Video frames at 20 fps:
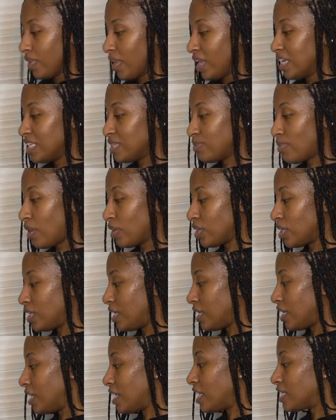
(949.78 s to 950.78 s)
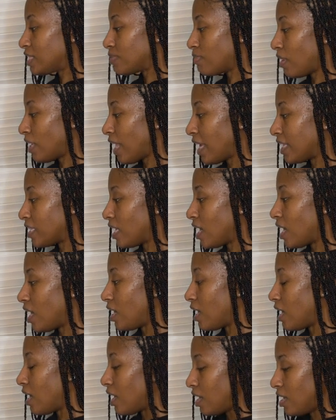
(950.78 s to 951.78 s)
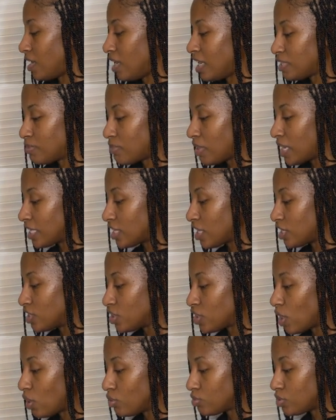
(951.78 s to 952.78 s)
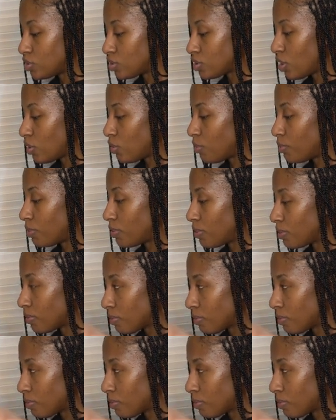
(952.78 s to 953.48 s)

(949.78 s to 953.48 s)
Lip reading: It smells good. It smells like the Zope soap.